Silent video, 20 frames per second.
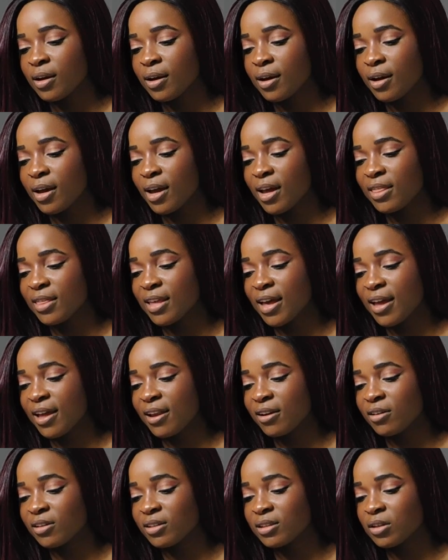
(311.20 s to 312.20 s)
And
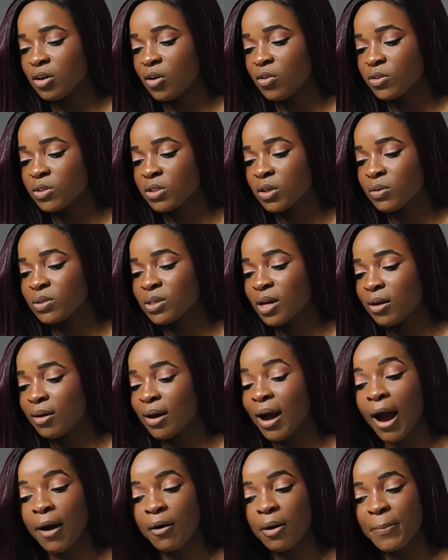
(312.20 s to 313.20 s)
then also tell
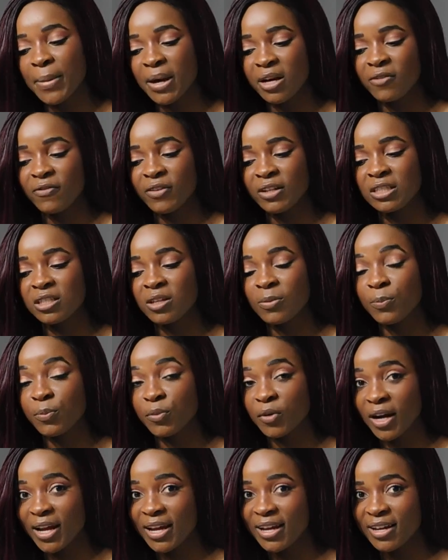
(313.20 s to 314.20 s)
how it benefits the
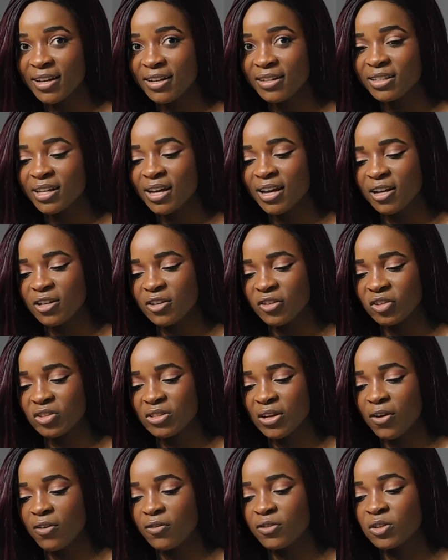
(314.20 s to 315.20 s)
brand and
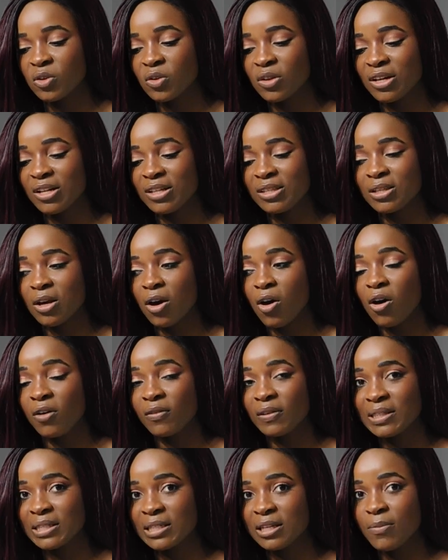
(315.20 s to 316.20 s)
yourself so that it's
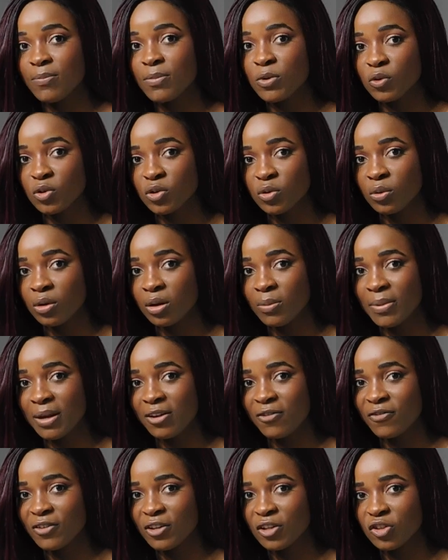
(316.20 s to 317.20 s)
obviously a mutually
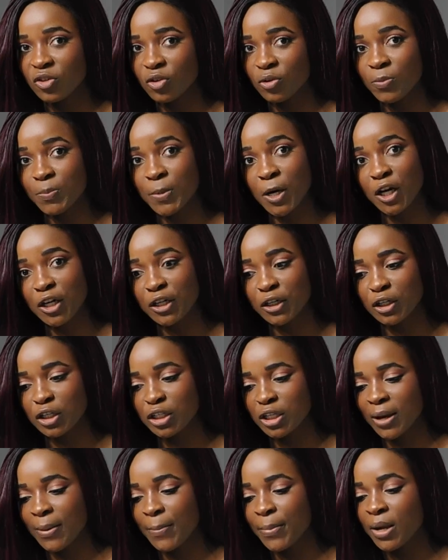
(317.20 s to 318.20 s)
beneficial
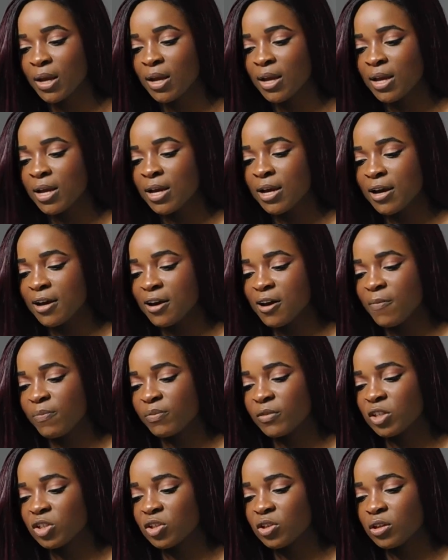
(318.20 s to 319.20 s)
partnership.
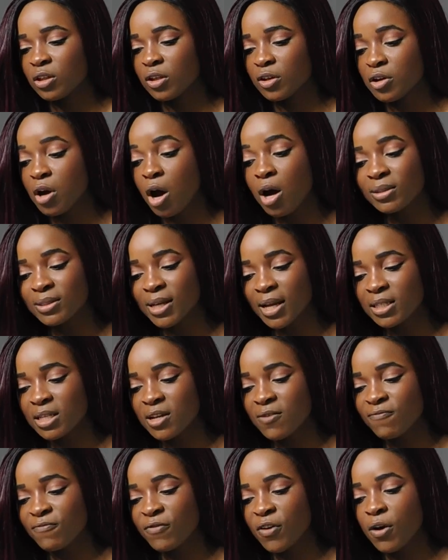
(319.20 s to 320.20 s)
Your contact
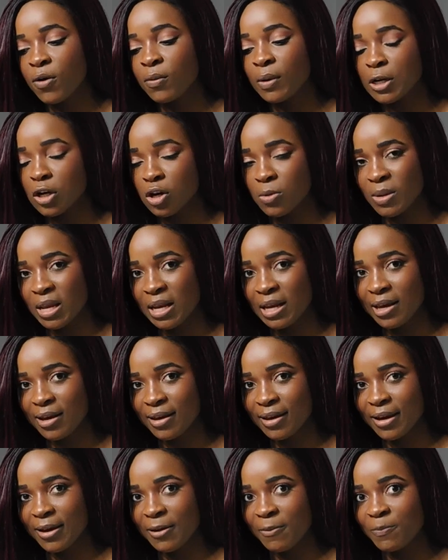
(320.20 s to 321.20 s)
info and your media
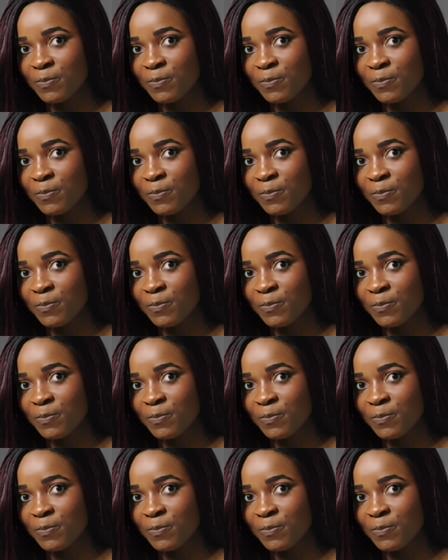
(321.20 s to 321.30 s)
kit.